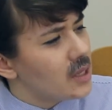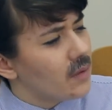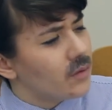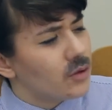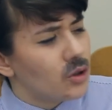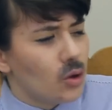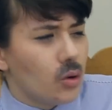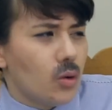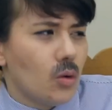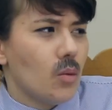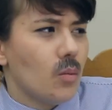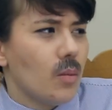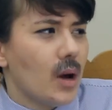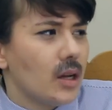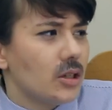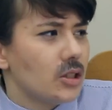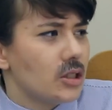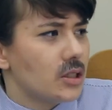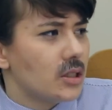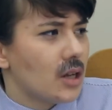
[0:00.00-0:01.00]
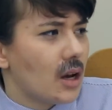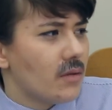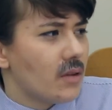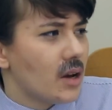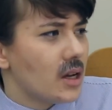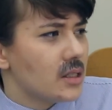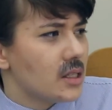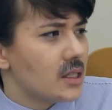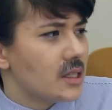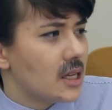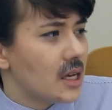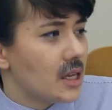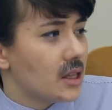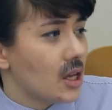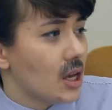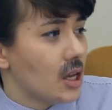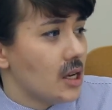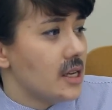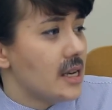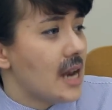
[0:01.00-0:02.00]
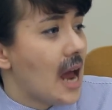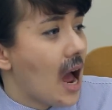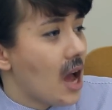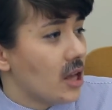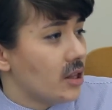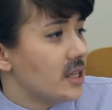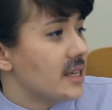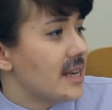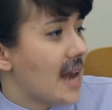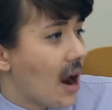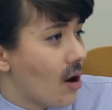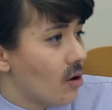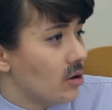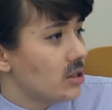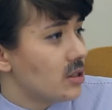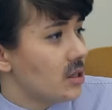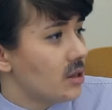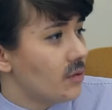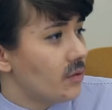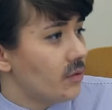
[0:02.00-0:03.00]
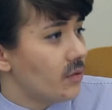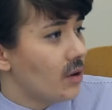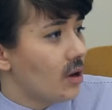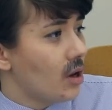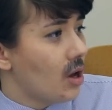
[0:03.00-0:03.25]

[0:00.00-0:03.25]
have too much diversity in the narrative.